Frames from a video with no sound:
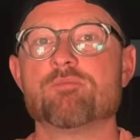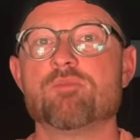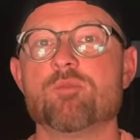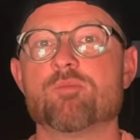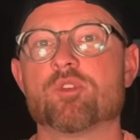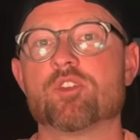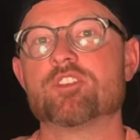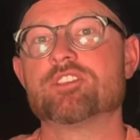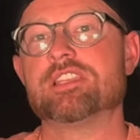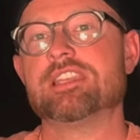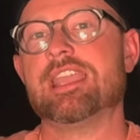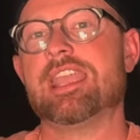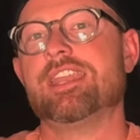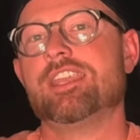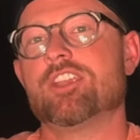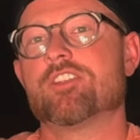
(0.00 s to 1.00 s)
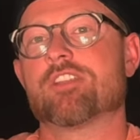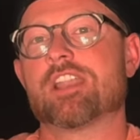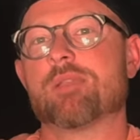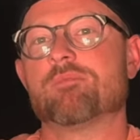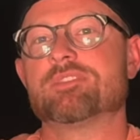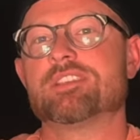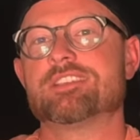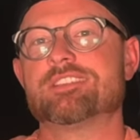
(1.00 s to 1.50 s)
poopers in the
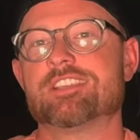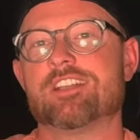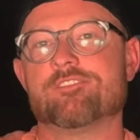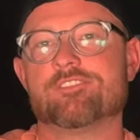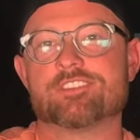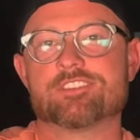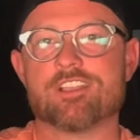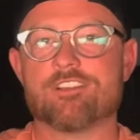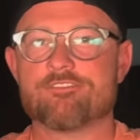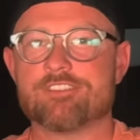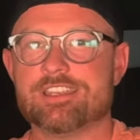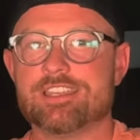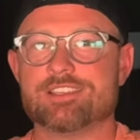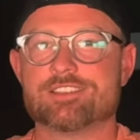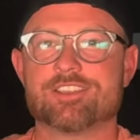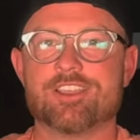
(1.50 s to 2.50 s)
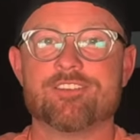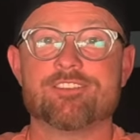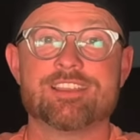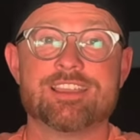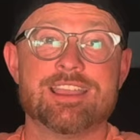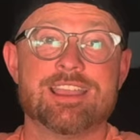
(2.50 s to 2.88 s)
Enneagram's self-discovery disco.